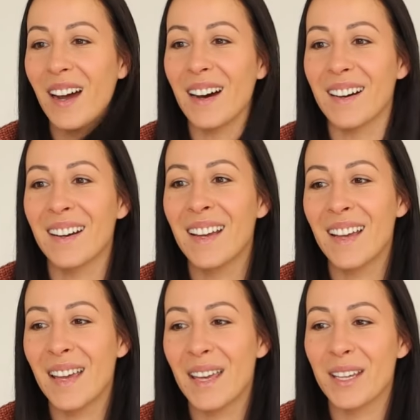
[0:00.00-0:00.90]
it
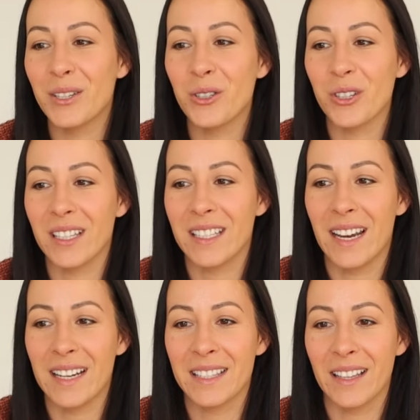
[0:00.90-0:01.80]
usually
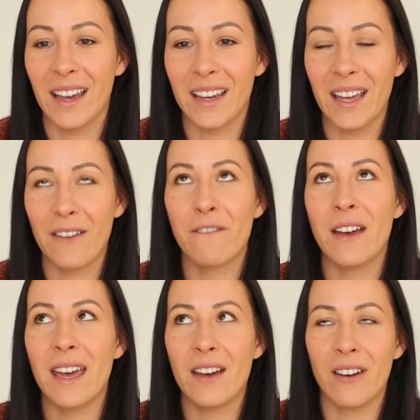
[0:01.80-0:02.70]
takes like
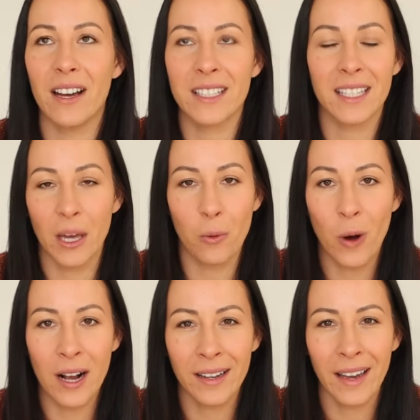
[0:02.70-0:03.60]
forever to get
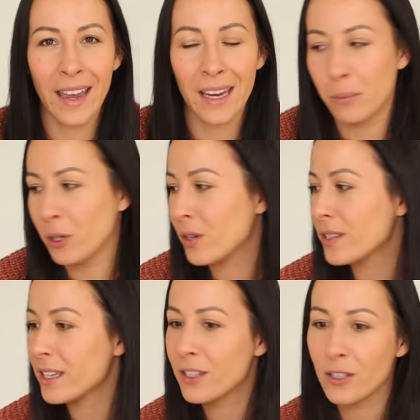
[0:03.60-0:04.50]
1K
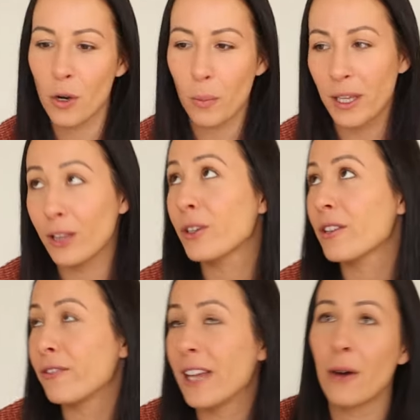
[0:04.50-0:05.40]
because they stop and they look at
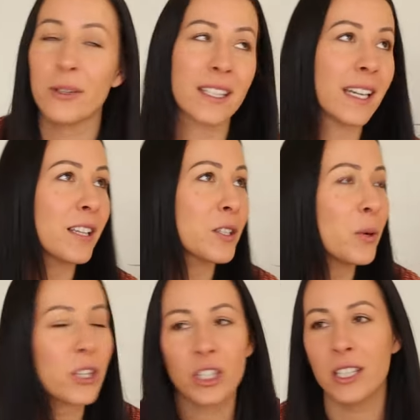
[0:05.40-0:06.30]
the flowers and they ask
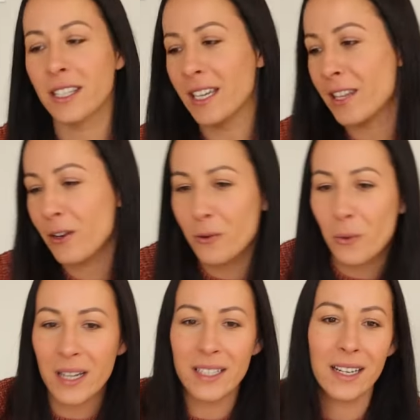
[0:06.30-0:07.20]
questions and they're in
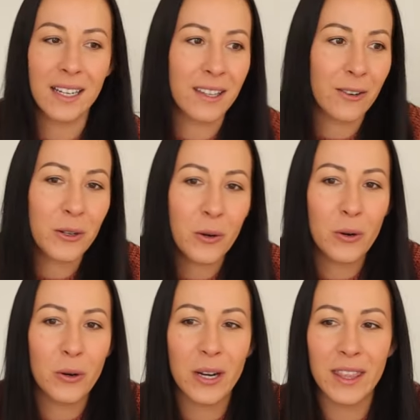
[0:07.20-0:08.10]
wonder and they're in
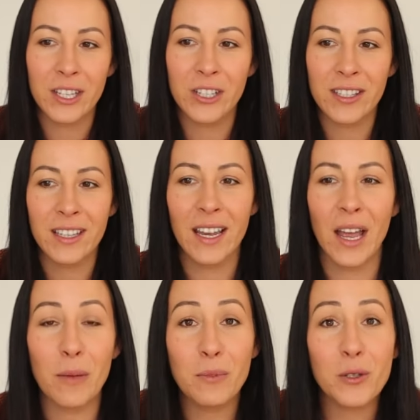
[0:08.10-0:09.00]
awe and they're just
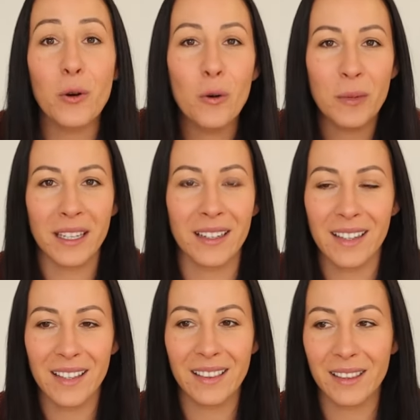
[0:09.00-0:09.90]

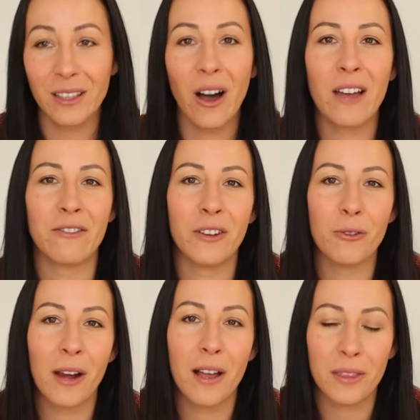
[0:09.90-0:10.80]
absorbing life
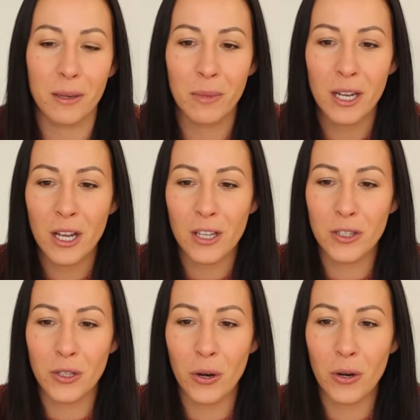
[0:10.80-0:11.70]
around them.
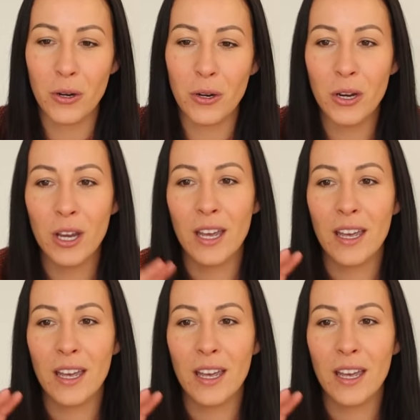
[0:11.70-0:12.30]
So